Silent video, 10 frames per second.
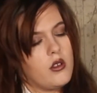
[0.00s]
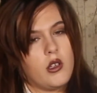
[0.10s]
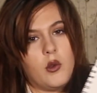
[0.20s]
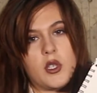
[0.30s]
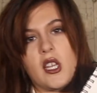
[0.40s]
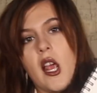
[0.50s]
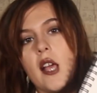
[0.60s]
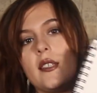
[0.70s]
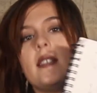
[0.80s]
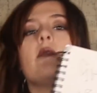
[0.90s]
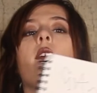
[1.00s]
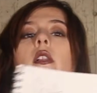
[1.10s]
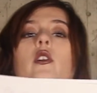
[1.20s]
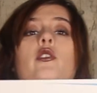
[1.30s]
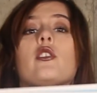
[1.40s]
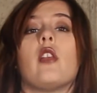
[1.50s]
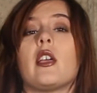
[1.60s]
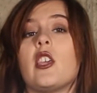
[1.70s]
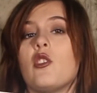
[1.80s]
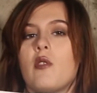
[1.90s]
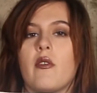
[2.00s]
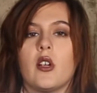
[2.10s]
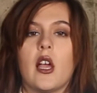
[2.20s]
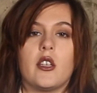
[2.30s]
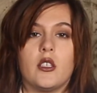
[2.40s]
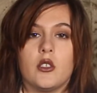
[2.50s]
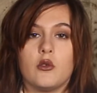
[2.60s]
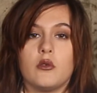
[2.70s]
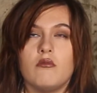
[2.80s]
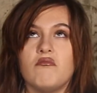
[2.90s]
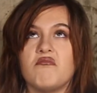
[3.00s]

He was a nasty fellow. You're lucky you never had to